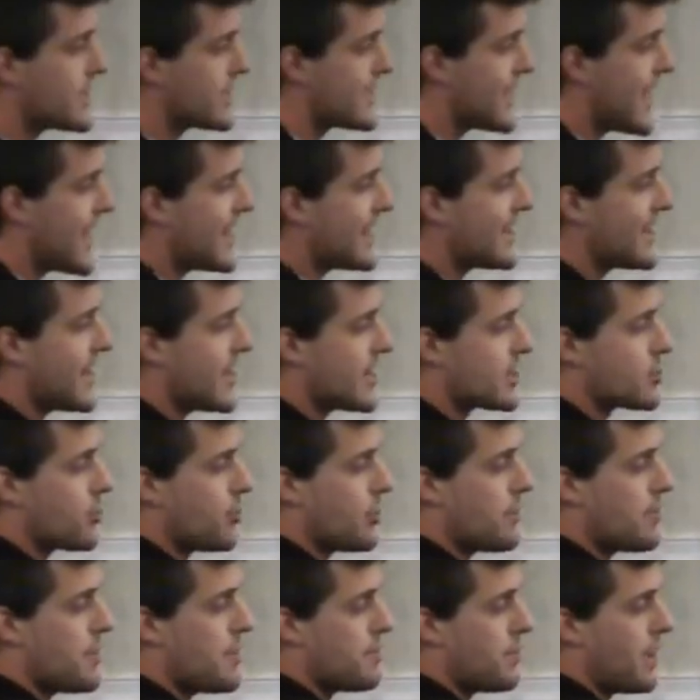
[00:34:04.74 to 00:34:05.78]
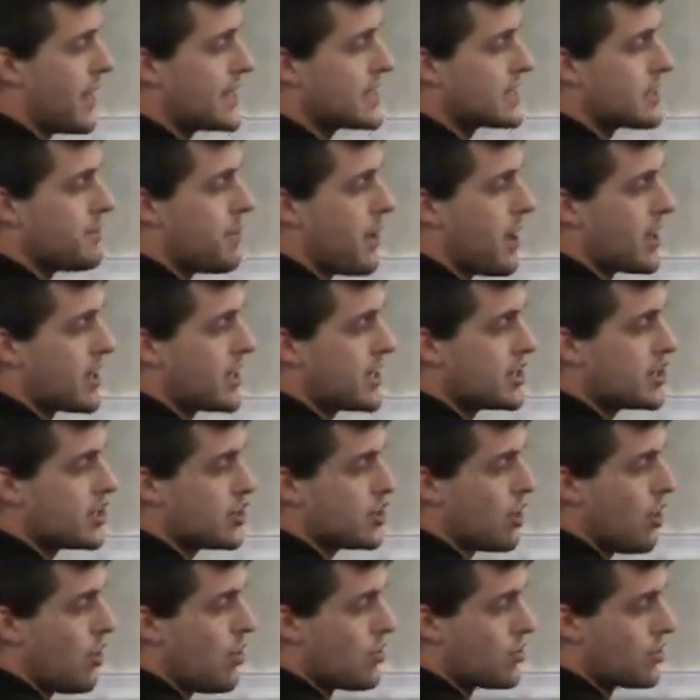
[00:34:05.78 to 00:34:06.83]
stated that it's going to be placed upon his
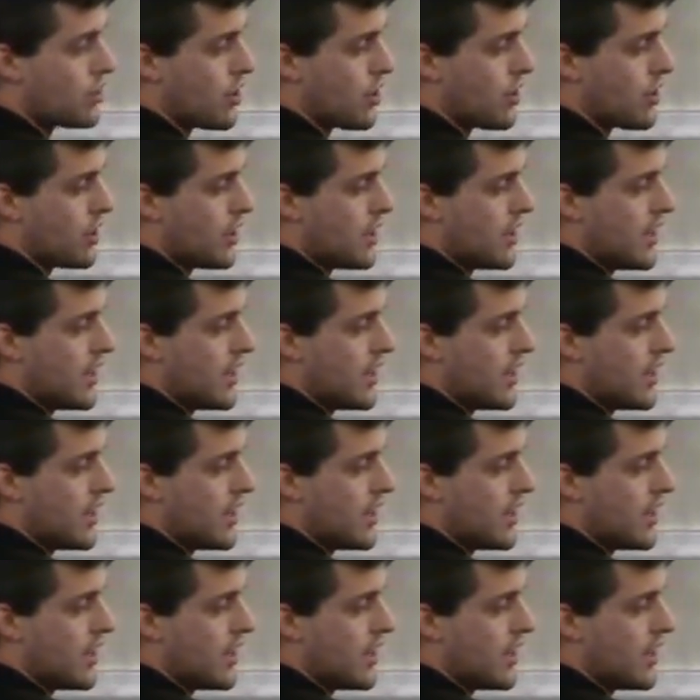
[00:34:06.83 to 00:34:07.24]
shoulder.